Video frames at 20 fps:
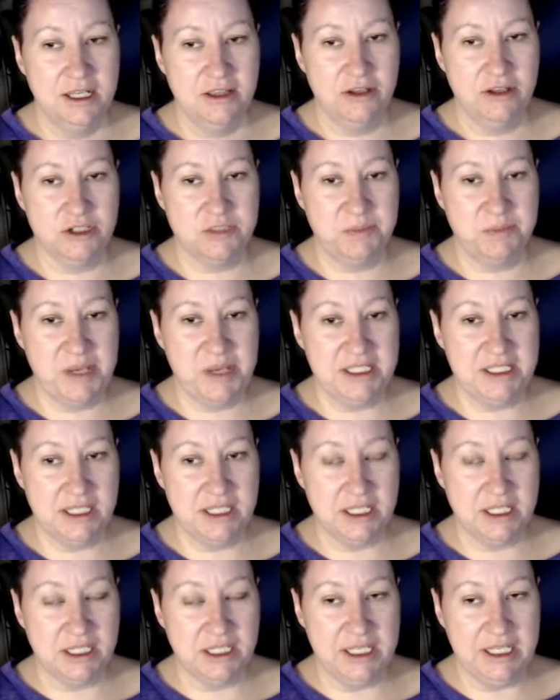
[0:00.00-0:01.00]
there's
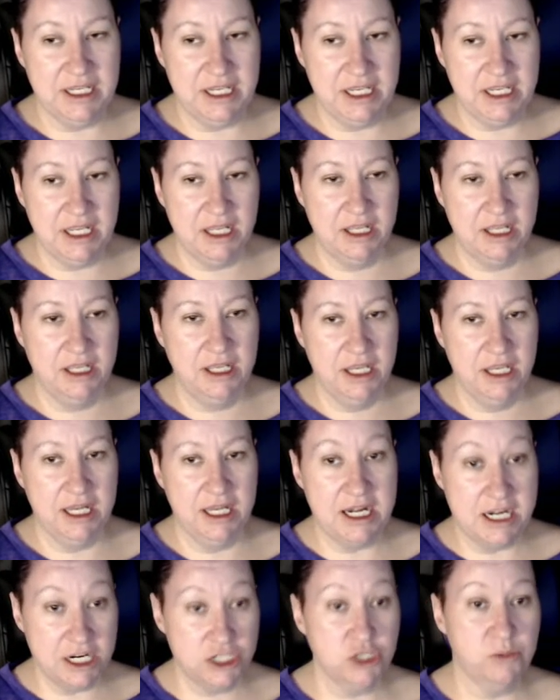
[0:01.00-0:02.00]
basically
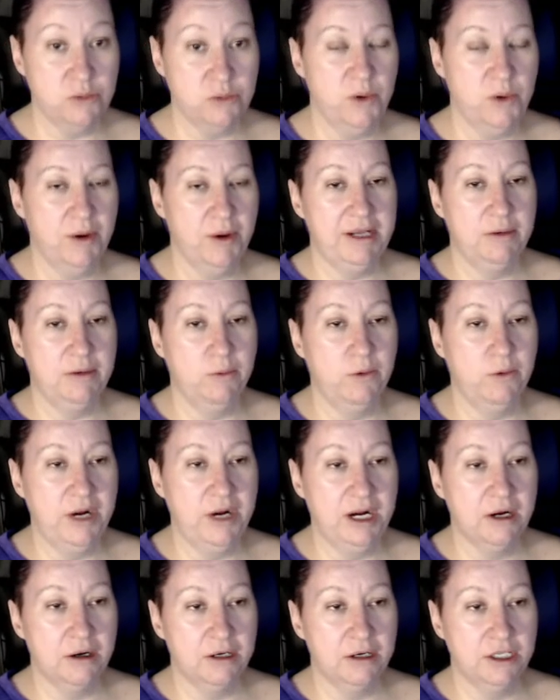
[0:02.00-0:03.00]
an initial point
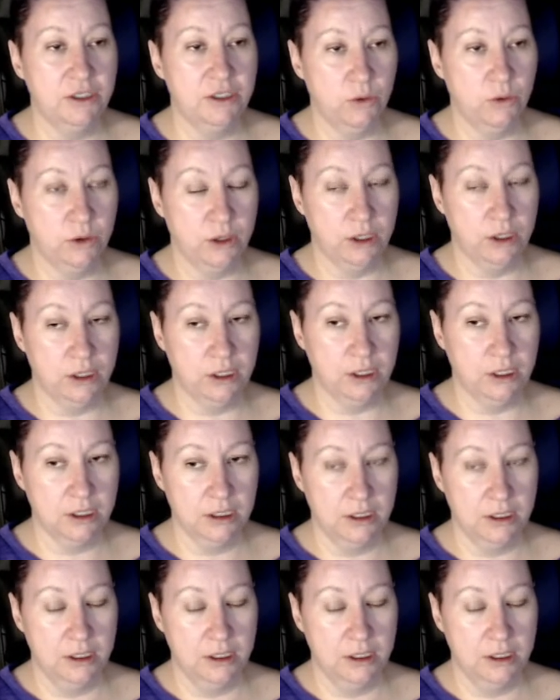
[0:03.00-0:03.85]
where your